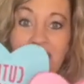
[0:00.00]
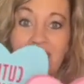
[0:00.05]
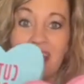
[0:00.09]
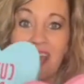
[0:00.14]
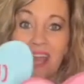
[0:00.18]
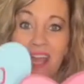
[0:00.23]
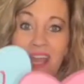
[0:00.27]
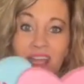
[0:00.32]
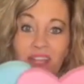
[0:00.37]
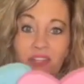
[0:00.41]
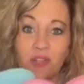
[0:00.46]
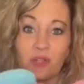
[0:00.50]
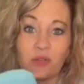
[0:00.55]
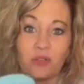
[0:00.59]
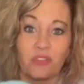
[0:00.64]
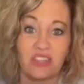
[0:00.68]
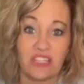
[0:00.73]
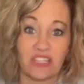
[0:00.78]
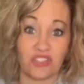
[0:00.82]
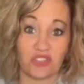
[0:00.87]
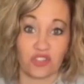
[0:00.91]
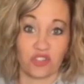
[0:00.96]
and do
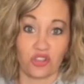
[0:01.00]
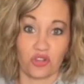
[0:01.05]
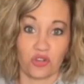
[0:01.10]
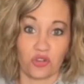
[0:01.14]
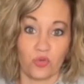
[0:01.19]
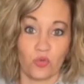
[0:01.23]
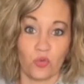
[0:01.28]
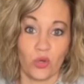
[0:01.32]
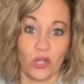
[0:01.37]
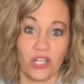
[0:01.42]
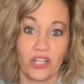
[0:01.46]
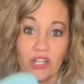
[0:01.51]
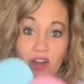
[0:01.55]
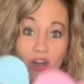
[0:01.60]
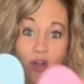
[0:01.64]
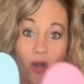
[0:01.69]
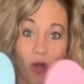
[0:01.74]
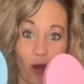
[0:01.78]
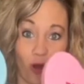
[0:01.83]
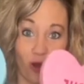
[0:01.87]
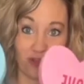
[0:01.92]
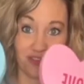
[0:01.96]
these 2 wooden
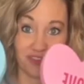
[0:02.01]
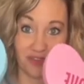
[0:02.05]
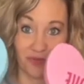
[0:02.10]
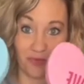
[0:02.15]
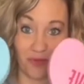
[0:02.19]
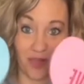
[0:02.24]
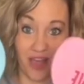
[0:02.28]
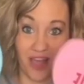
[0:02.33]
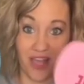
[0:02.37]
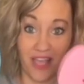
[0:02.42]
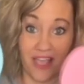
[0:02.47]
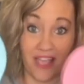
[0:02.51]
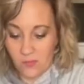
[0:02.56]
hearts, okay?